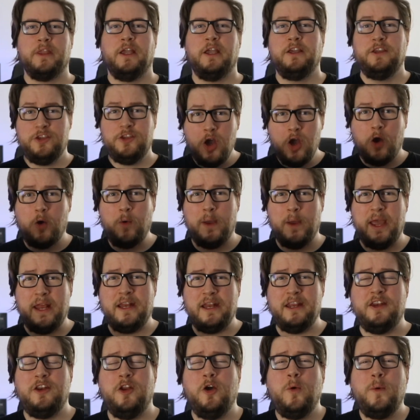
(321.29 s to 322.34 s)
Yo, and
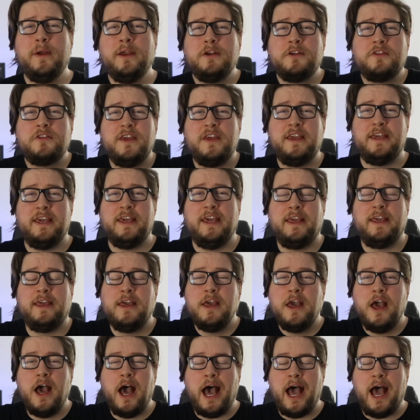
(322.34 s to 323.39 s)
I know what you're thinking.
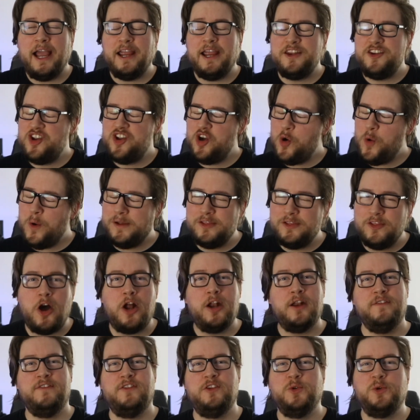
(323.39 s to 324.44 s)
I know a
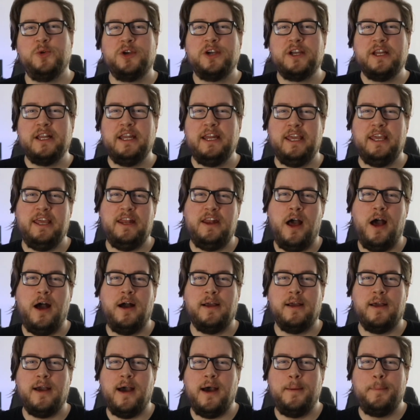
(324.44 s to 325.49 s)
lot of you are gonna get
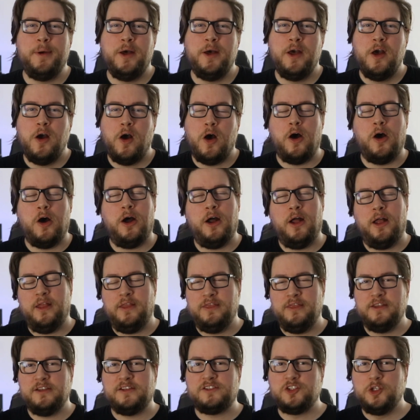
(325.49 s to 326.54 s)
hung up on
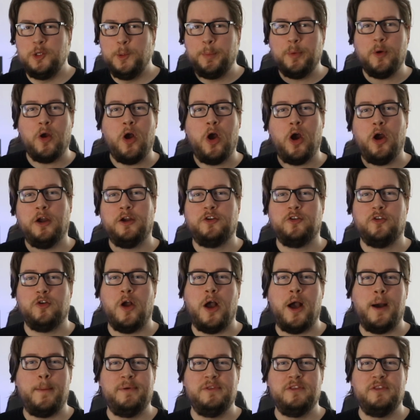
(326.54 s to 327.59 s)
the super hard
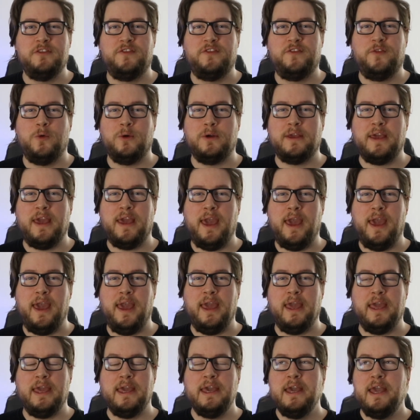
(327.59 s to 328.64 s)
crop on the
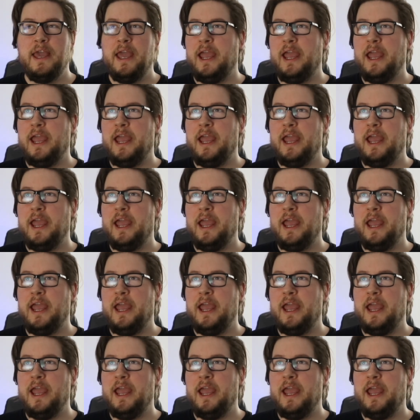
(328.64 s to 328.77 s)
4K